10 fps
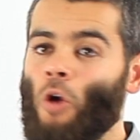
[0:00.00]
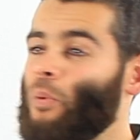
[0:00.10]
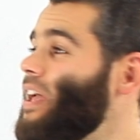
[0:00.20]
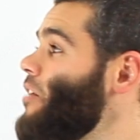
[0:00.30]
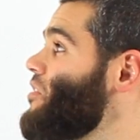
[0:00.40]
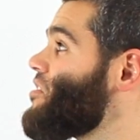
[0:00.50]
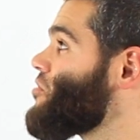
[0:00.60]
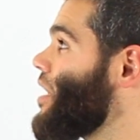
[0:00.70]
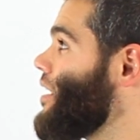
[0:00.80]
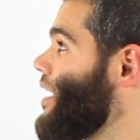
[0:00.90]
We have the
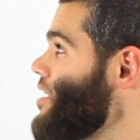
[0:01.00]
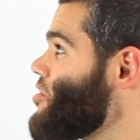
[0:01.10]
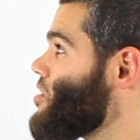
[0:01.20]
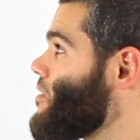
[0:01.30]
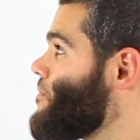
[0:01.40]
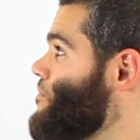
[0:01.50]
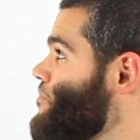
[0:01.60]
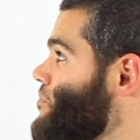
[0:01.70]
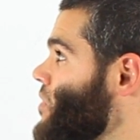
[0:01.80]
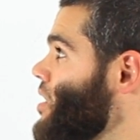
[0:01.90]
straight edge
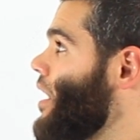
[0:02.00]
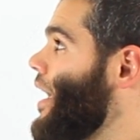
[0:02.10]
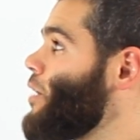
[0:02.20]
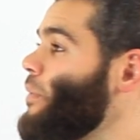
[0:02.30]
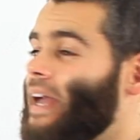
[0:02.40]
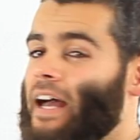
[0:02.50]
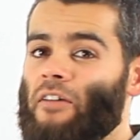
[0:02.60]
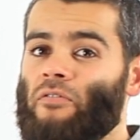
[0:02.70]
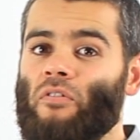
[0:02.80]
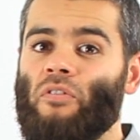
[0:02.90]
and we
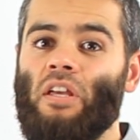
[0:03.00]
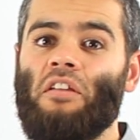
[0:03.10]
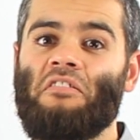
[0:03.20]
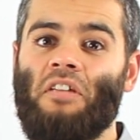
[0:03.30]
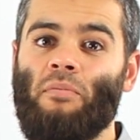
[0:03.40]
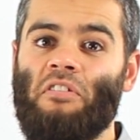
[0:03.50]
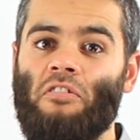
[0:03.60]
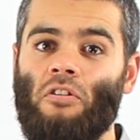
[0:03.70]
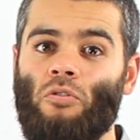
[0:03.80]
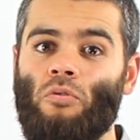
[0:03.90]
have the
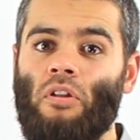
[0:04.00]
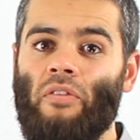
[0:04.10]
semicircle,